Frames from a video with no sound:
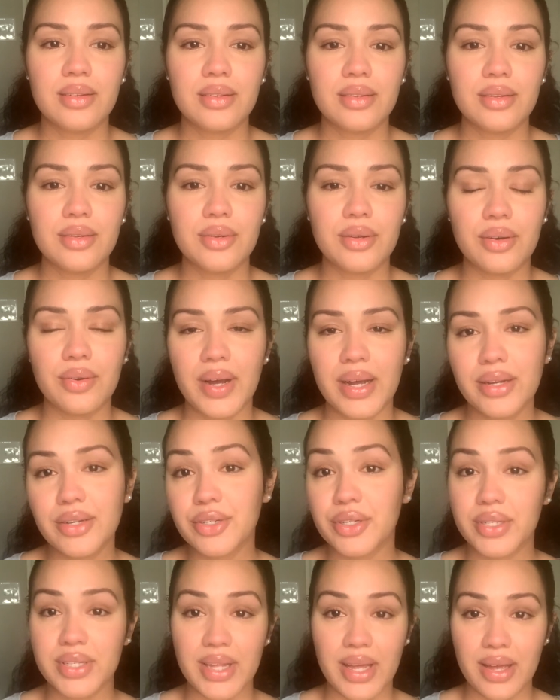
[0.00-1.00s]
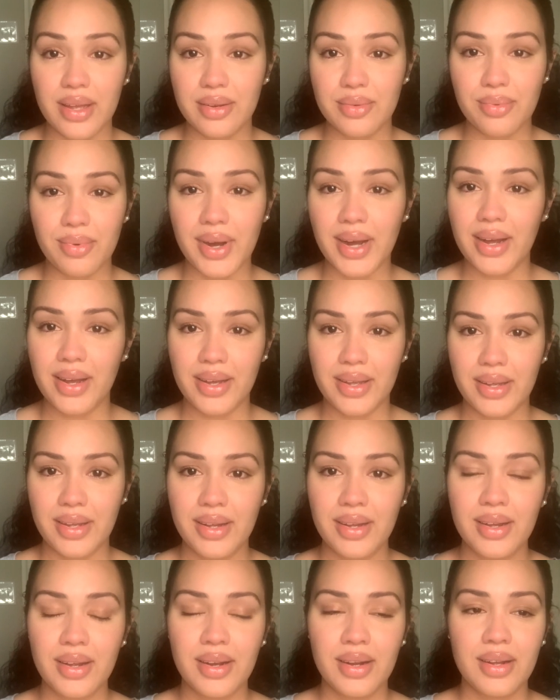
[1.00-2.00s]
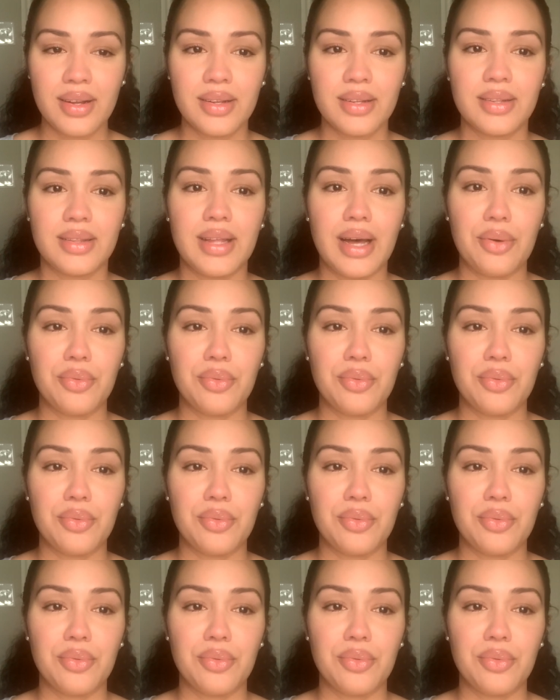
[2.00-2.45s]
I understand why that